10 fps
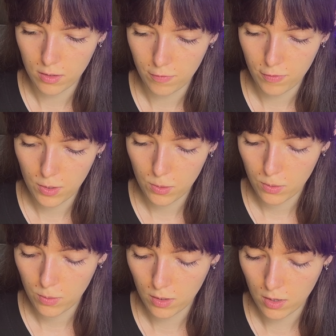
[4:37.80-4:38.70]
a
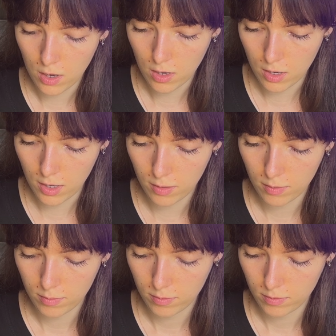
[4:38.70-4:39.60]
few
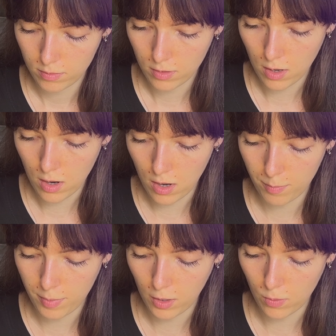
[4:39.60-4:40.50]

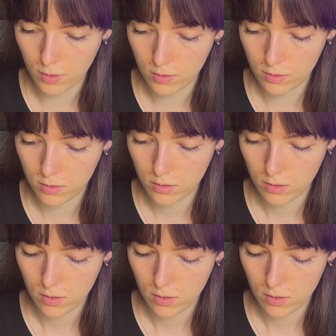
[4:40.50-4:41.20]
hot pink ones.